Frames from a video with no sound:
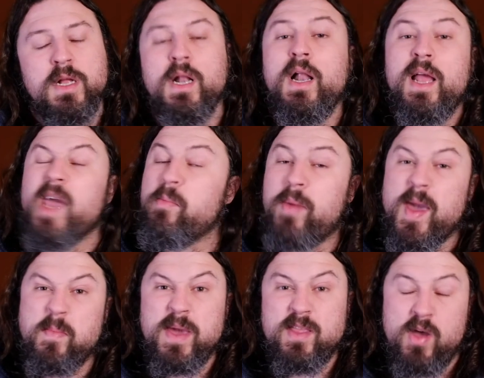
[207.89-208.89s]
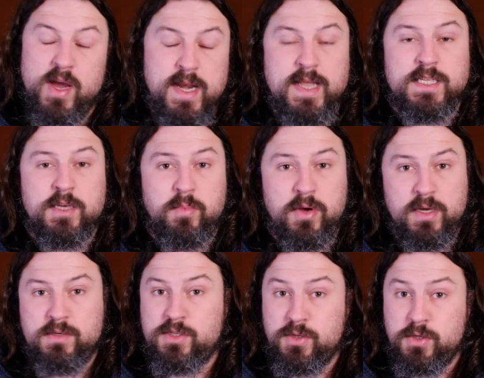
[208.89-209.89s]
It may be that I need to put
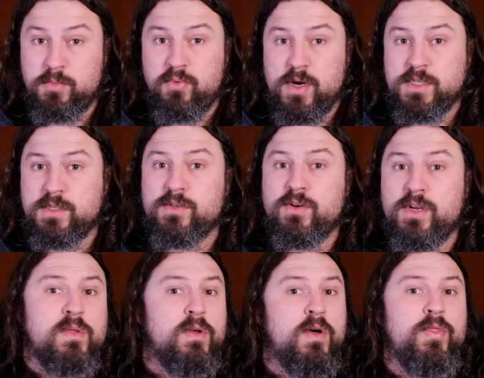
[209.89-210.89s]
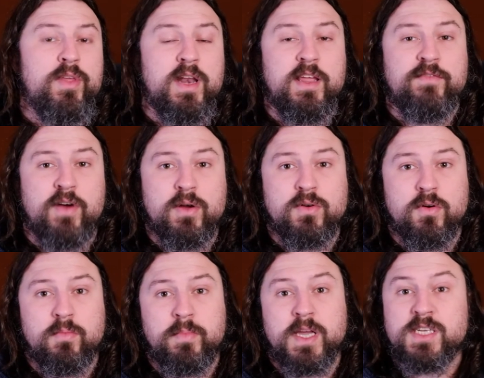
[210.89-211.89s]
2 compressors on the lead vocal
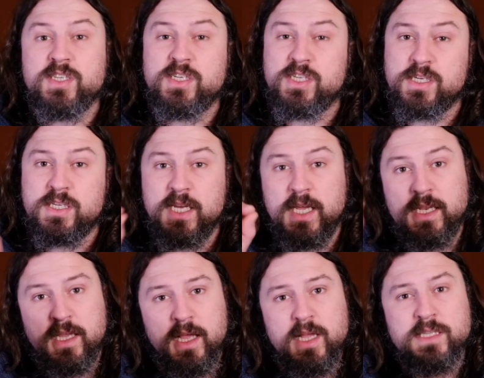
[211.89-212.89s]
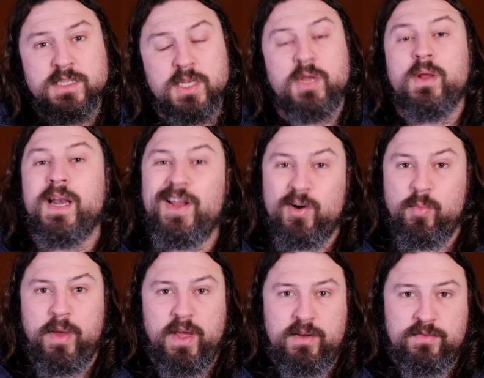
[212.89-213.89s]
because I just need to do a little
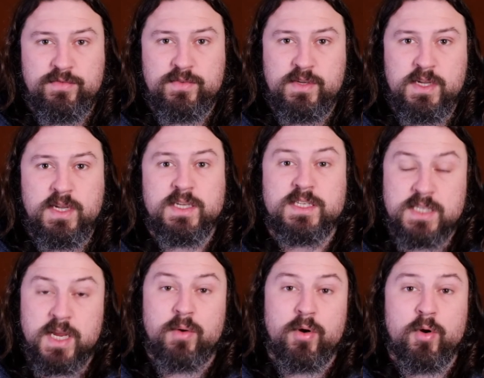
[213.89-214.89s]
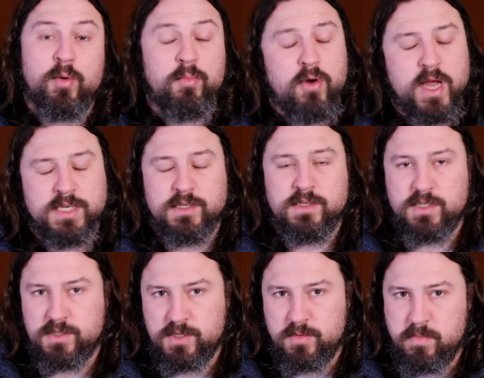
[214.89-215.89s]
bit of serial compression
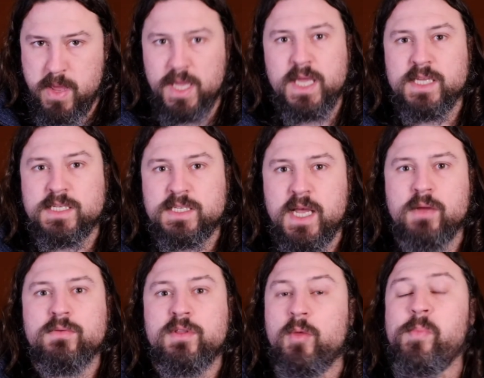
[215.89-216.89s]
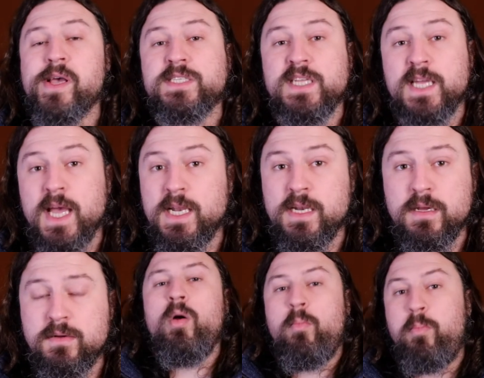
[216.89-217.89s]
just to make it sound the best it can do.
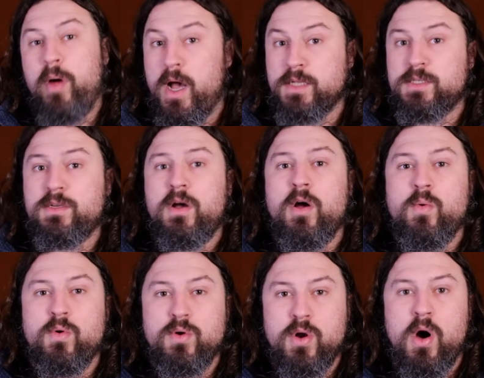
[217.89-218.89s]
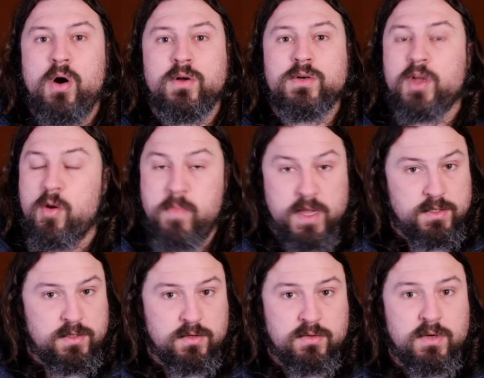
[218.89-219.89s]
But I will not go
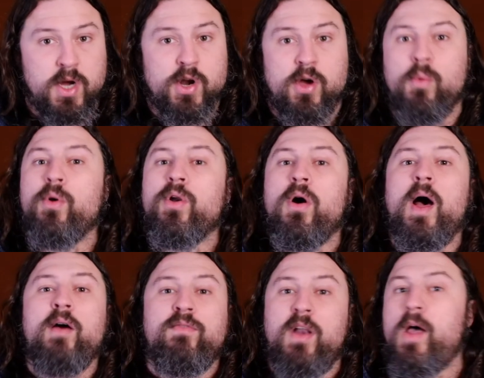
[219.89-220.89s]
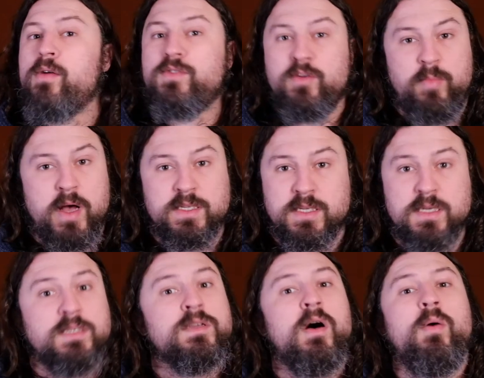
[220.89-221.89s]
mental and I will not have loads of
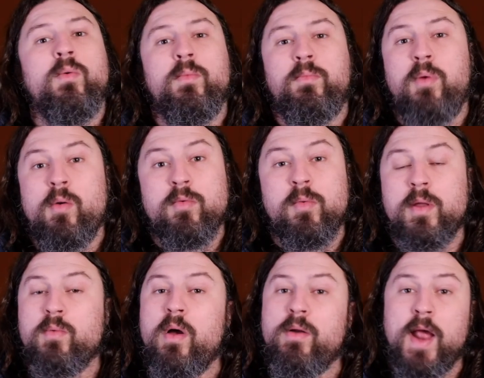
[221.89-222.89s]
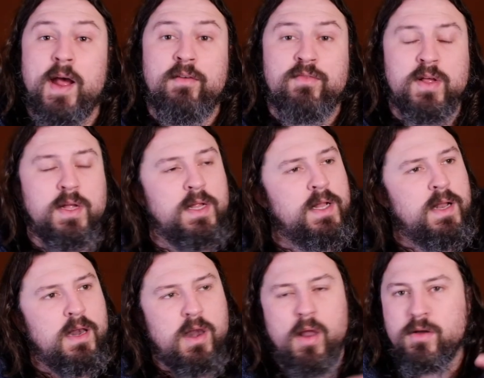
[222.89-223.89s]
buses. I probably won't have
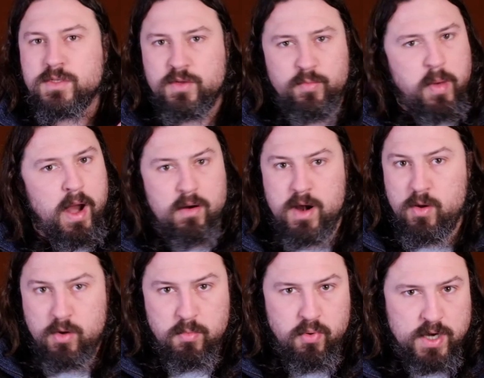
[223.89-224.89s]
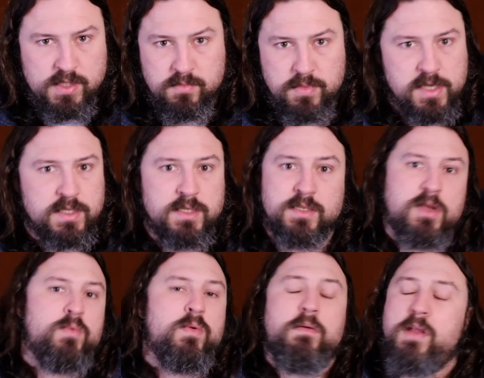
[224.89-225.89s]
lots of parallel compression buses. I
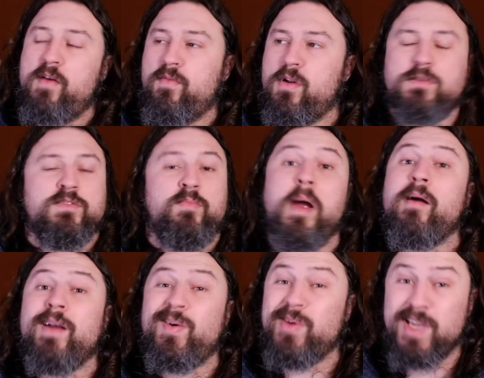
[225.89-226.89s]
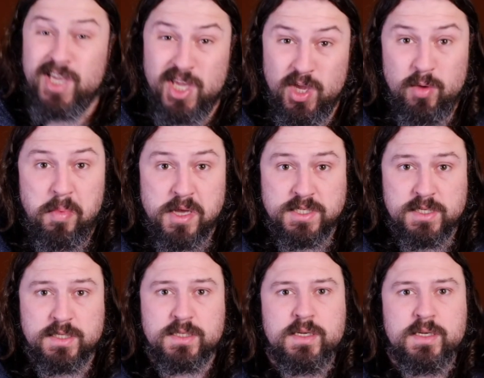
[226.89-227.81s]
won't have lots of parallel EQ buses.